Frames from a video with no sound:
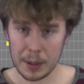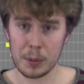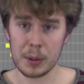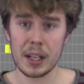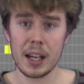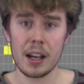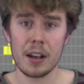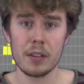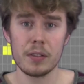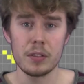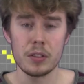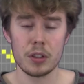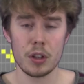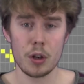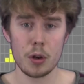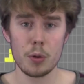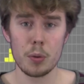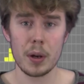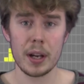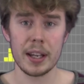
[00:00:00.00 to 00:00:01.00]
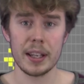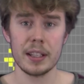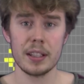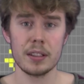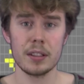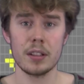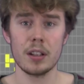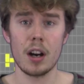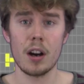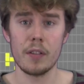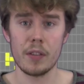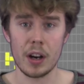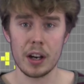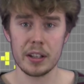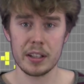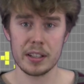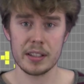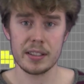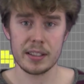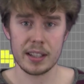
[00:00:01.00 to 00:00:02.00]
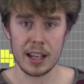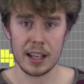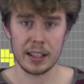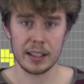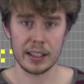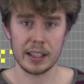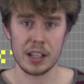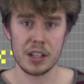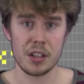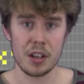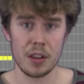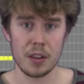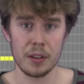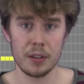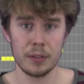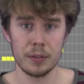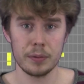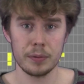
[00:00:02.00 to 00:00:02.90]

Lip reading: would have no way of understanding each other.